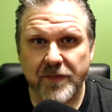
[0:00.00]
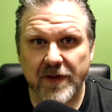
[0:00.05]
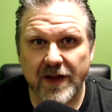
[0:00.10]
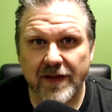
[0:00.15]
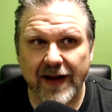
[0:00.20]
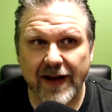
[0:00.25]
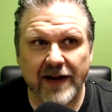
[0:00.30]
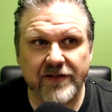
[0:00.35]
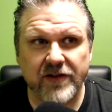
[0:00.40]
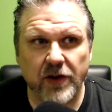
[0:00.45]

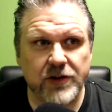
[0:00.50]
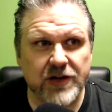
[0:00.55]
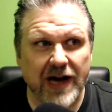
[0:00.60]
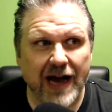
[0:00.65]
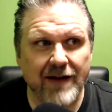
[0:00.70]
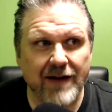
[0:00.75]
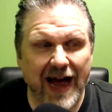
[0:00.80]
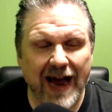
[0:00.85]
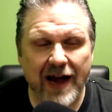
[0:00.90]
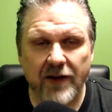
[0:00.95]
Like I told you,
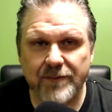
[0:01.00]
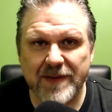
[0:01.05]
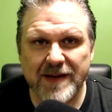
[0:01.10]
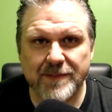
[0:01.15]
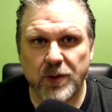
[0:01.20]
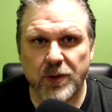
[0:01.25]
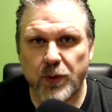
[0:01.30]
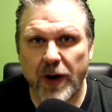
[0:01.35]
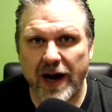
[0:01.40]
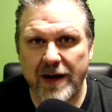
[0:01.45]
I have
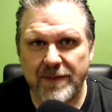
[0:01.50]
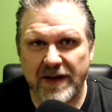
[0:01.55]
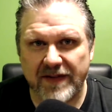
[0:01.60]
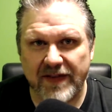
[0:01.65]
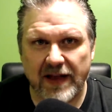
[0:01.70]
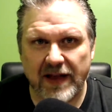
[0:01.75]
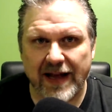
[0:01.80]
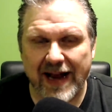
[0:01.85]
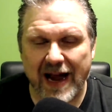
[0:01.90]
people write me and they're like,